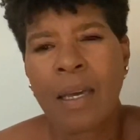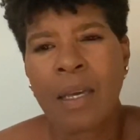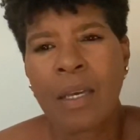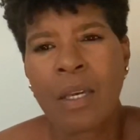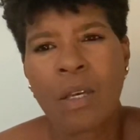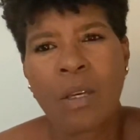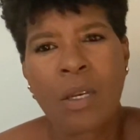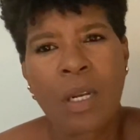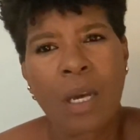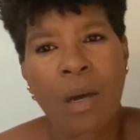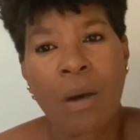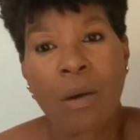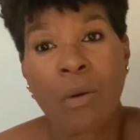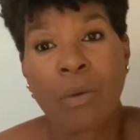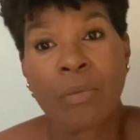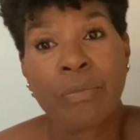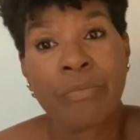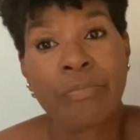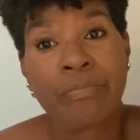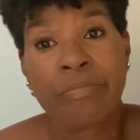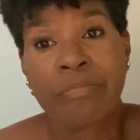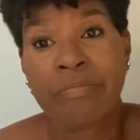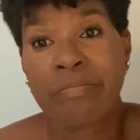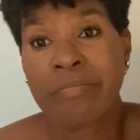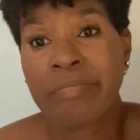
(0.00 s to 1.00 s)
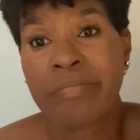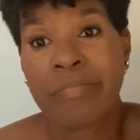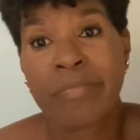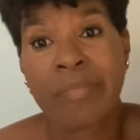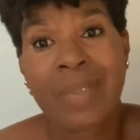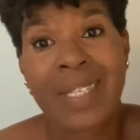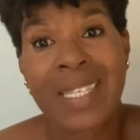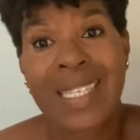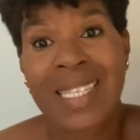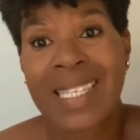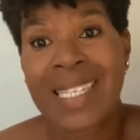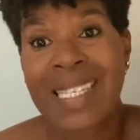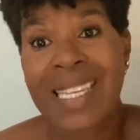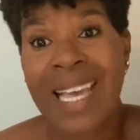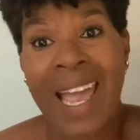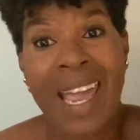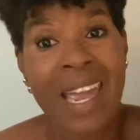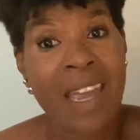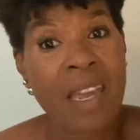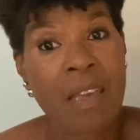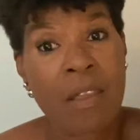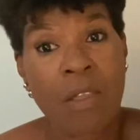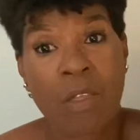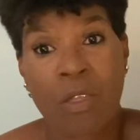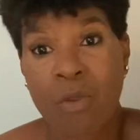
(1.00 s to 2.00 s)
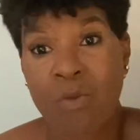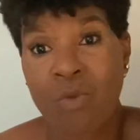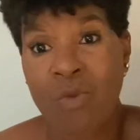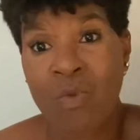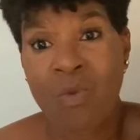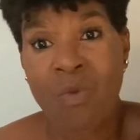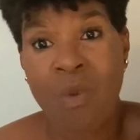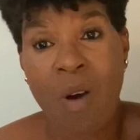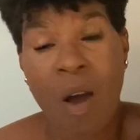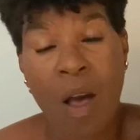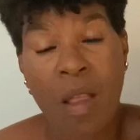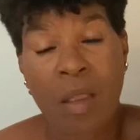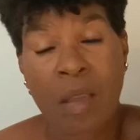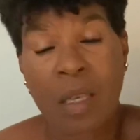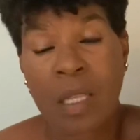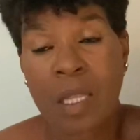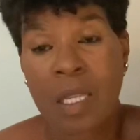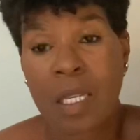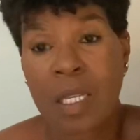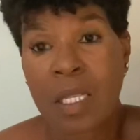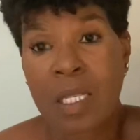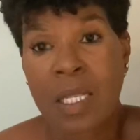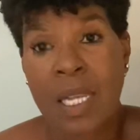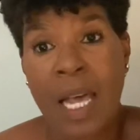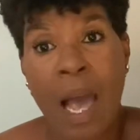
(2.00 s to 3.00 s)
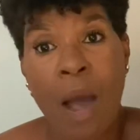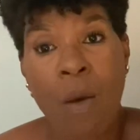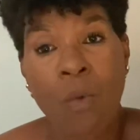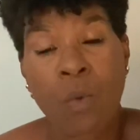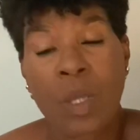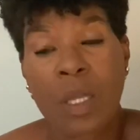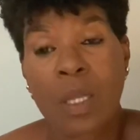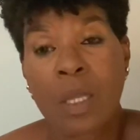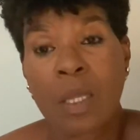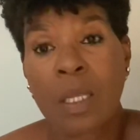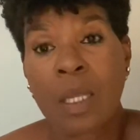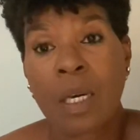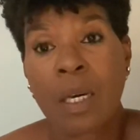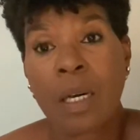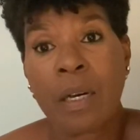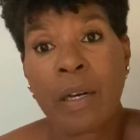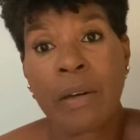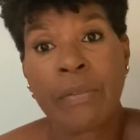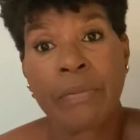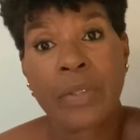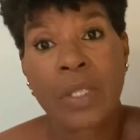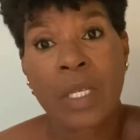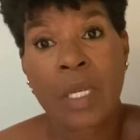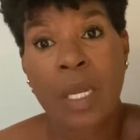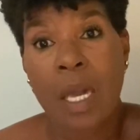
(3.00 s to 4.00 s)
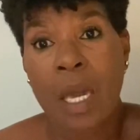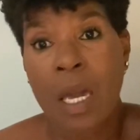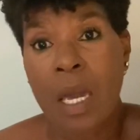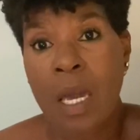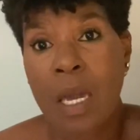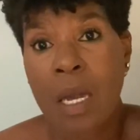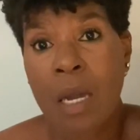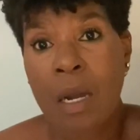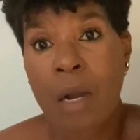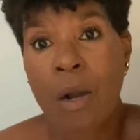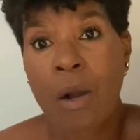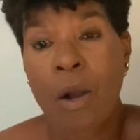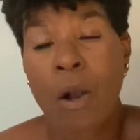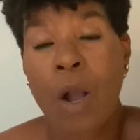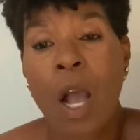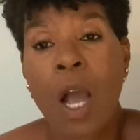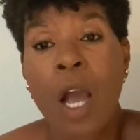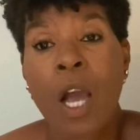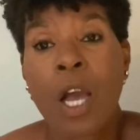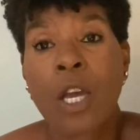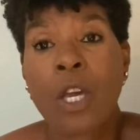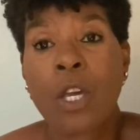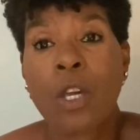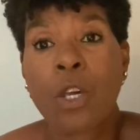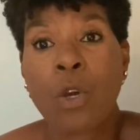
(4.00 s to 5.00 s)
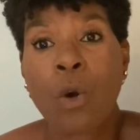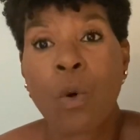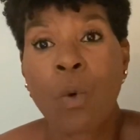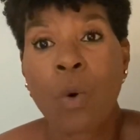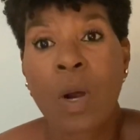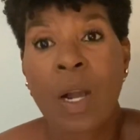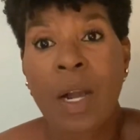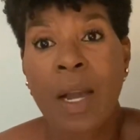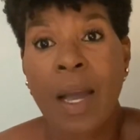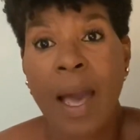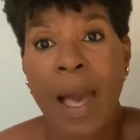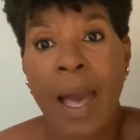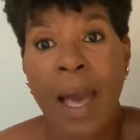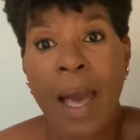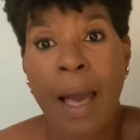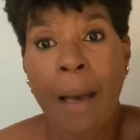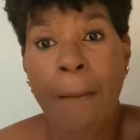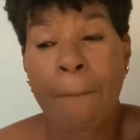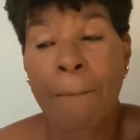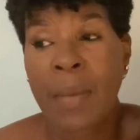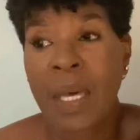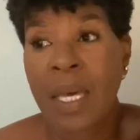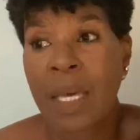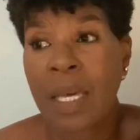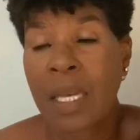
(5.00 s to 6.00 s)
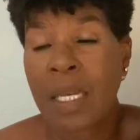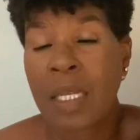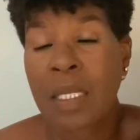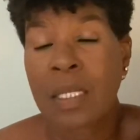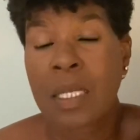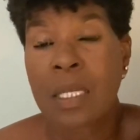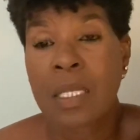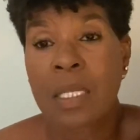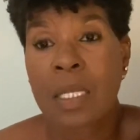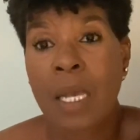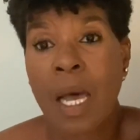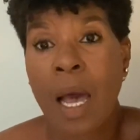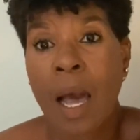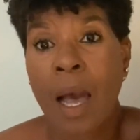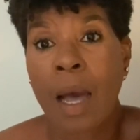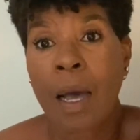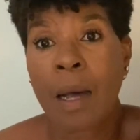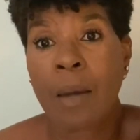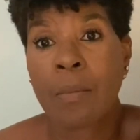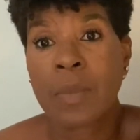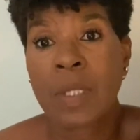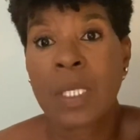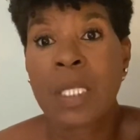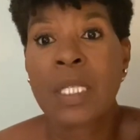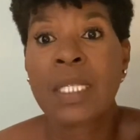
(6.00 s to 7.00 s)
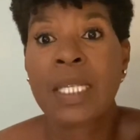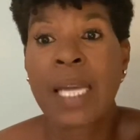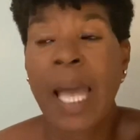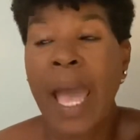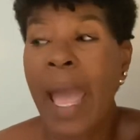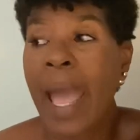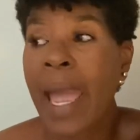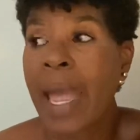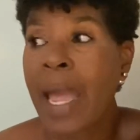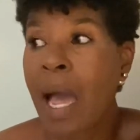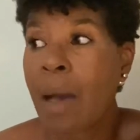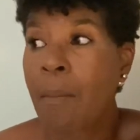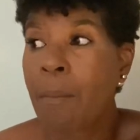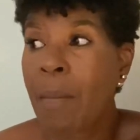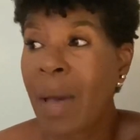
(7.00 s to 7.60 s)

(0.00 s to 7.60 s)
you know sane through all of this i would love to hear your comments um today i'm